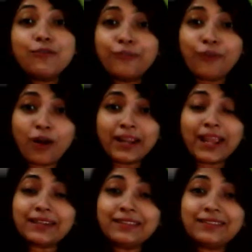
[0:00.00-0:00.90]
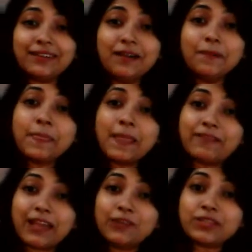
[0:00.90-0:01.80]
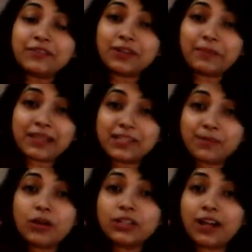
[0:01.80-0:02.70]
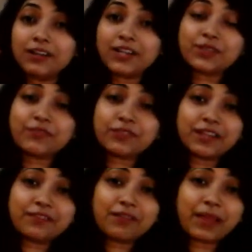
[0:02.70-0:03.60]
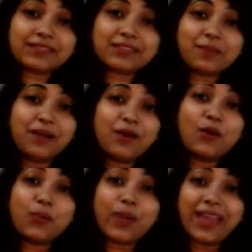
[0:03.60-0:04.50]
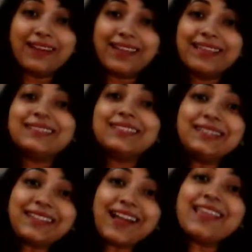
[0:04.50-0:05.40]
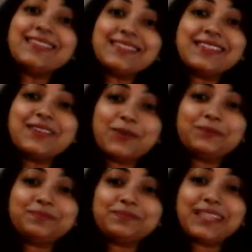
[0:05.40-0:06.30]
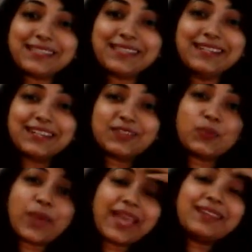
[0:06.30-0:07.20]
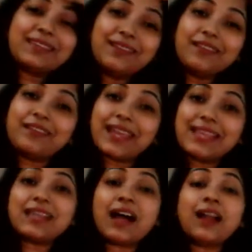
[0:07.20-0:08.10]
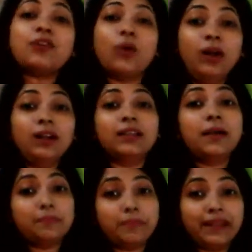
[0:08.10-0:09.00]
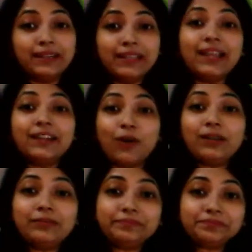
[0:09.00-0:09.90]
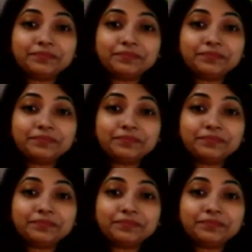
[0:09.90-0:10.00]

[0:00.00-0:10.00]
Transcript: for getting the value central maxima or the condition for central maxima? Where theta is 0, isn't it? Where the rays are not bending at all.